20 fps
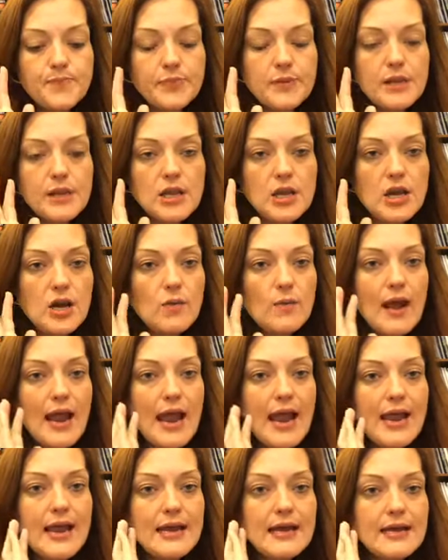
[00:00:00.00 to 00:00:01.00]

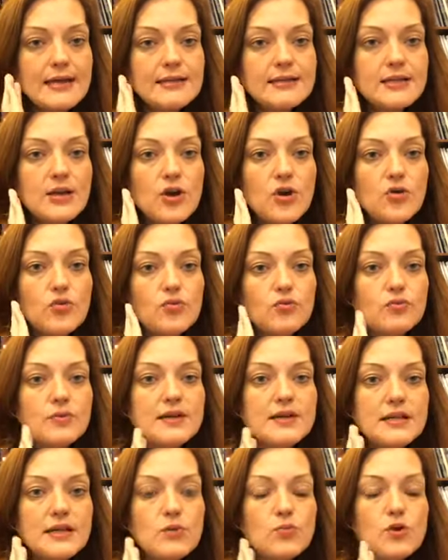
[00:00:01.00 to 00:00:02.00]
and
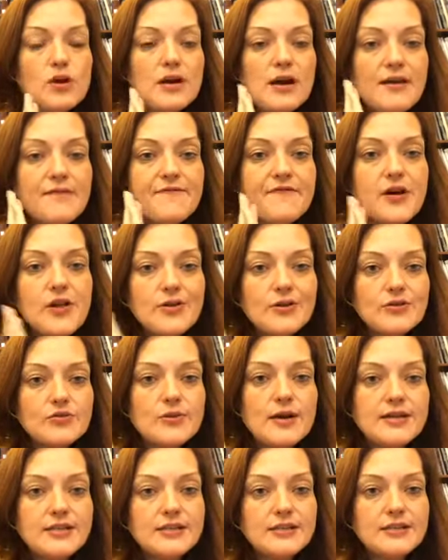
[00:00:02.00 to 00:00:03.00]
really work on following
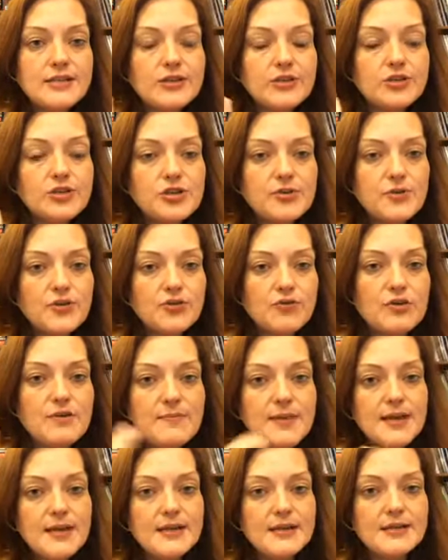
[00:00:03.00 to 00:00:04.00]
directions that are 2 or 3
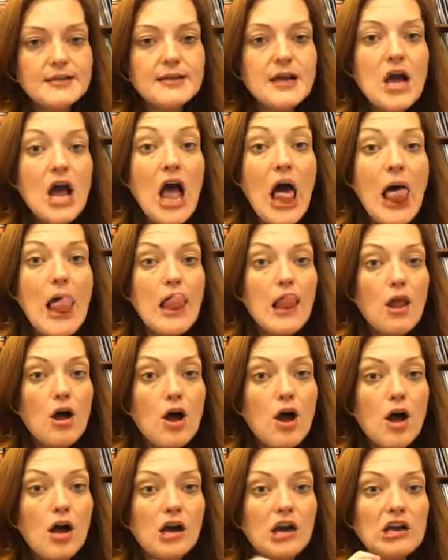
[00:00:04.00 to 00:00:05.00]
minutes
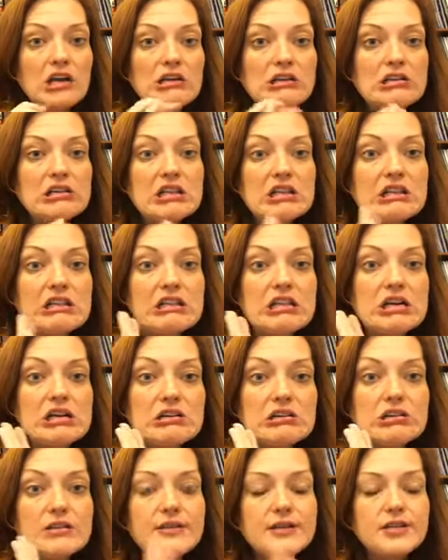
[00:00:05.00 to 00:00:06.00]
long.
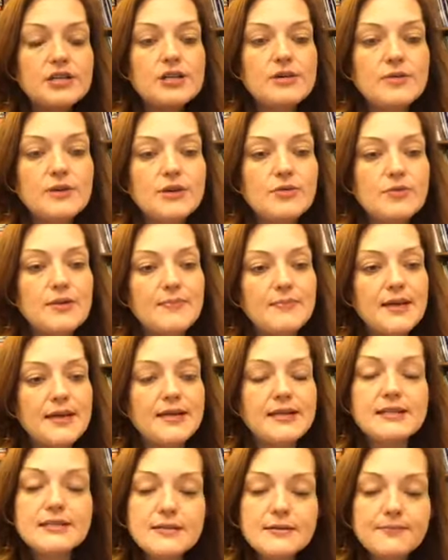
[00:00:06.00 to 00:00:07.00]
Longer than 2 or 3
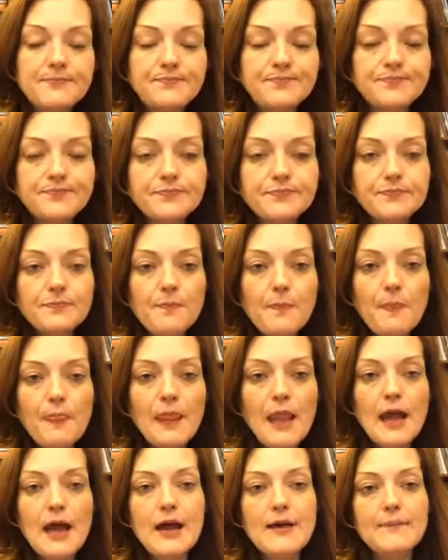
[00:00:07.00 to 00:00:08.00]
minutes
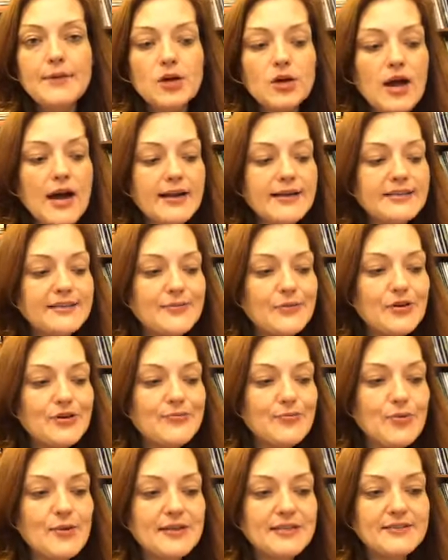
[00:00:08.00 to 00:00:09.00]
are kind of some good
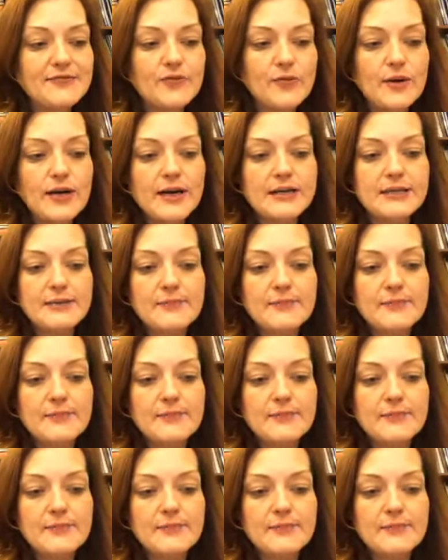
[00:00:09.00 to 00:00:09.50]
points for it.